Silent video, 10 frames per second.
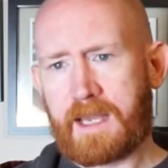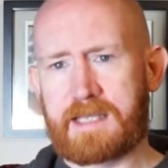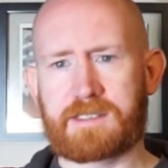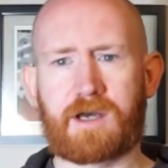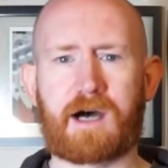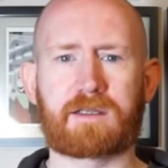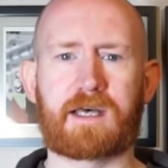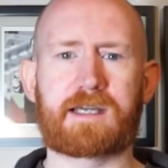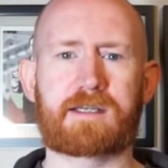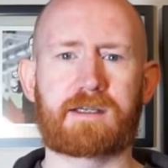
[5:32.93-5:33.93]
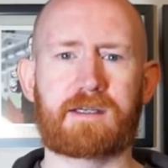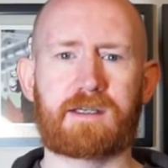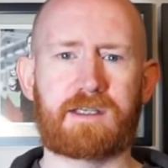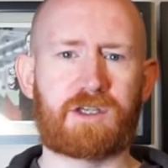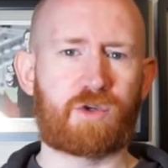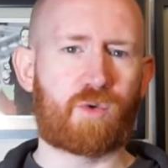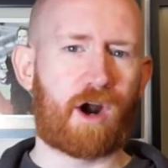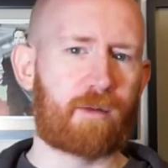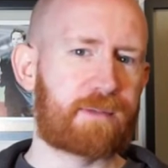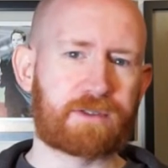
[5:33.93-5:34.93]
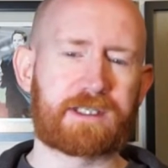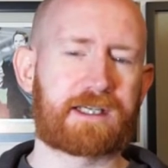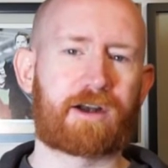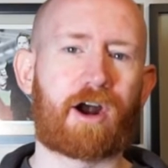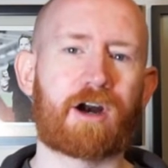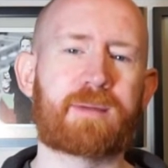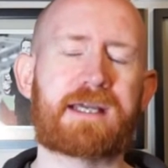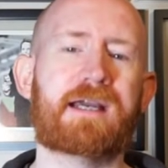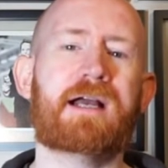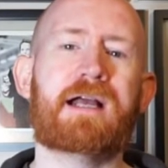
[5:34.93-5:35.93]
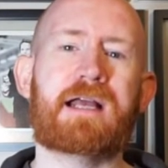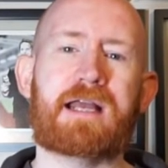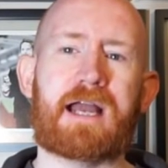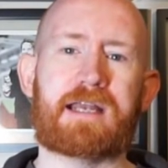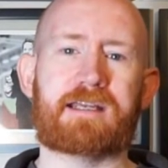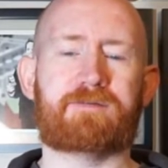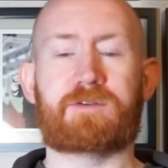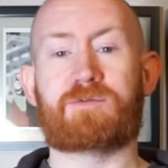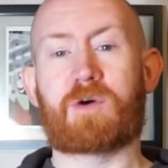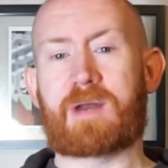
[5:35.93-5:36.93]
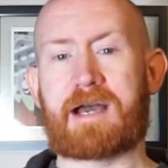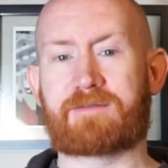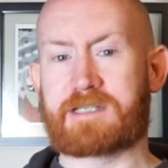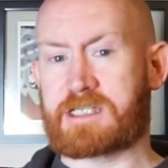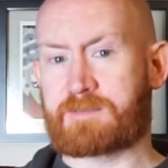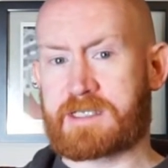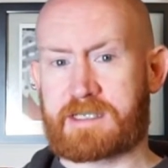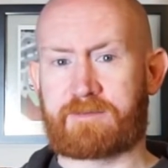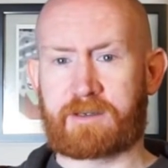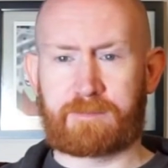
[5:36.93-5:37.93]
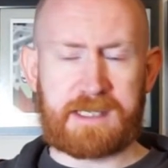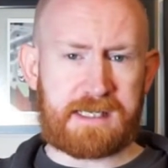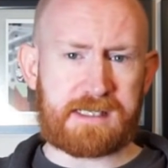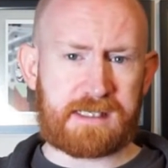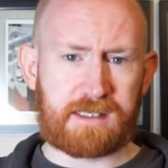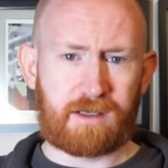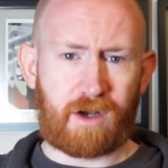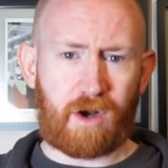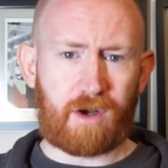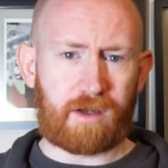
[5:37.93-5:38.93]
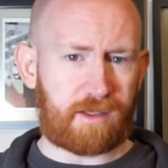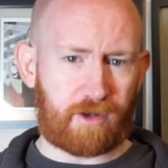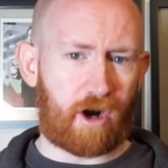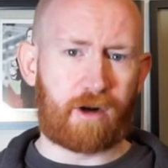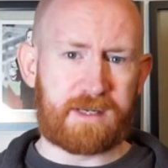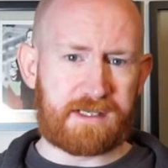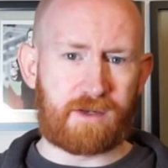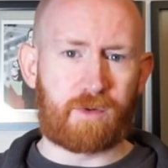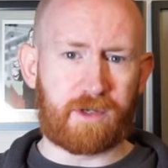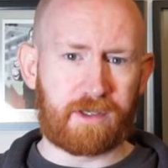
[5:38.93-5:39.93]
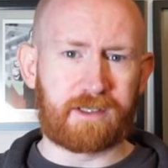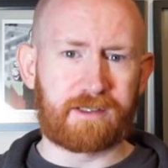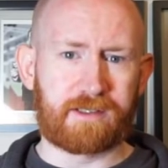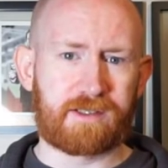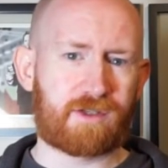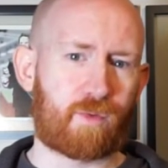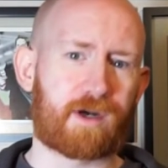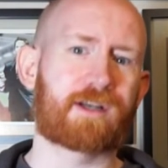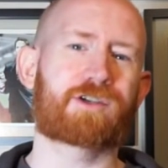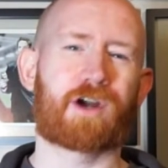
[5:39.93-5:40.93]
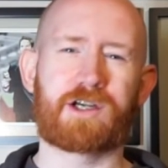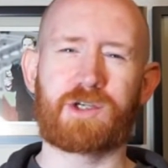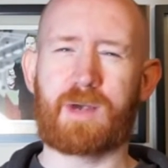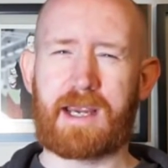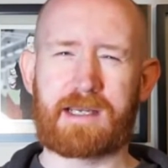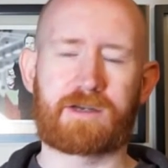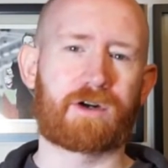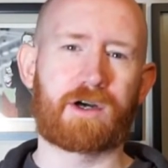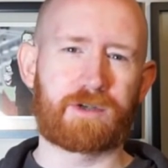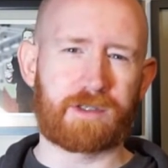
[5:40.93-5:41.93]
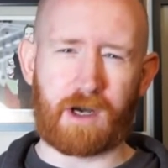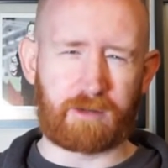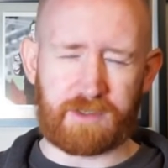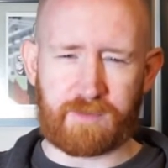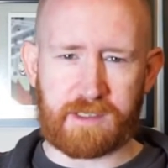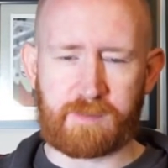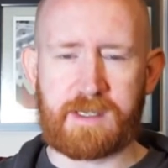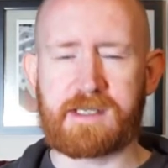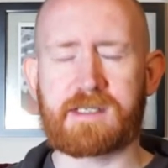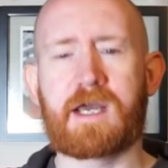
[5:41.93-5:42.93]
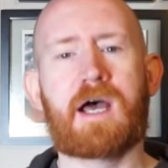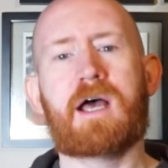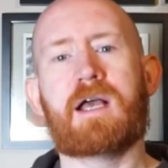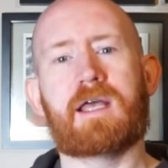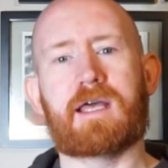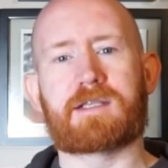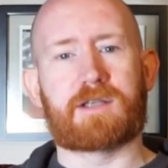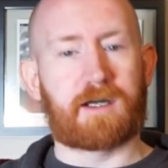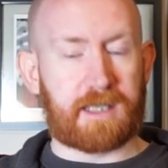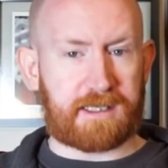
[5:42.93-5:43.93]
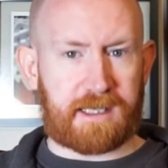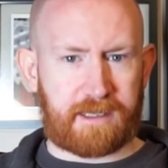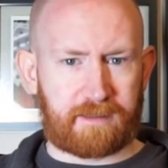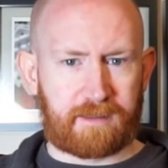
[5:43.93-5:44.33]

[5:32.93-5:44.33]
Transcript: It's not like you are building an army, and if you don't have this specific piece, your army's no good, so we're going to charge you $80 or $100 for this piece. It's not like that.